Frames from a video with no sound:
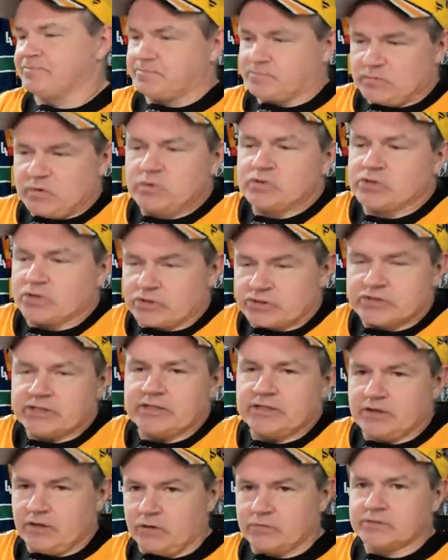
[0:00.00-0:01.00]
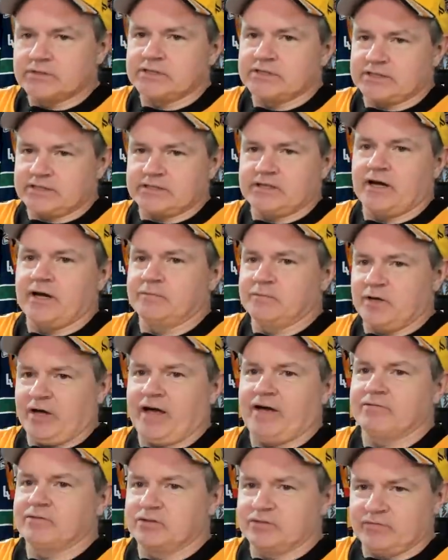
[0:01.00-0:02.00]
New Jersey knows it's time to
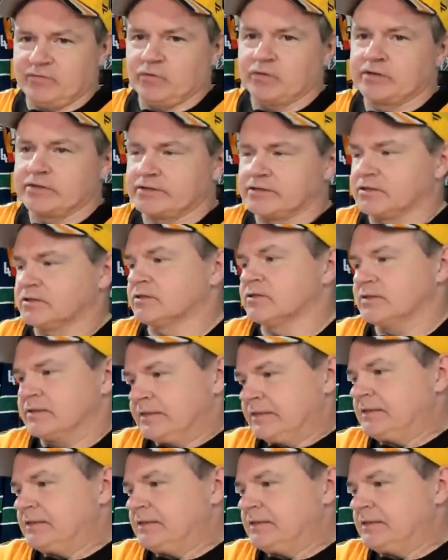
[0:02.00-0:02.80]
have a divorce.